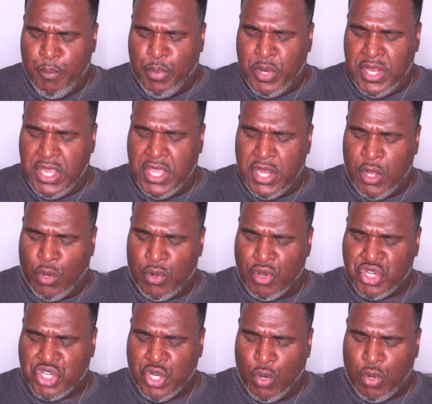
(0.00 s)
putting it on her
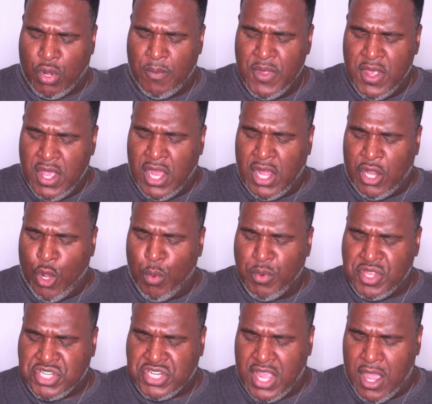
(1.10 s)
shoulder, along
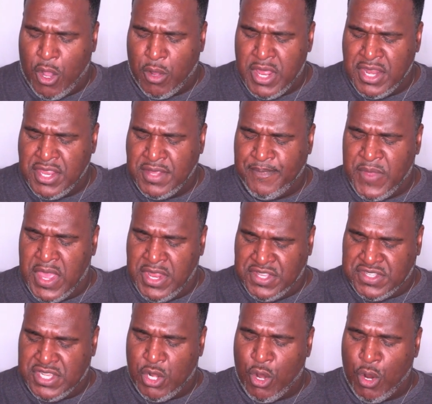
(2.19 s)
with the child, and he, and he
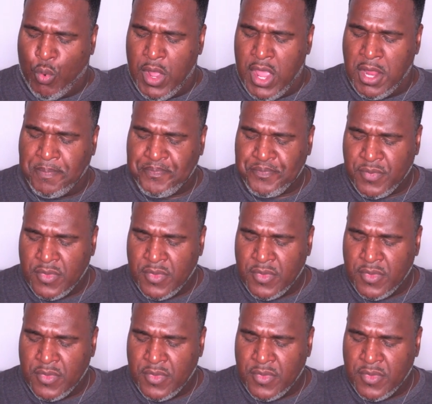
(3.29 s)
sent her away.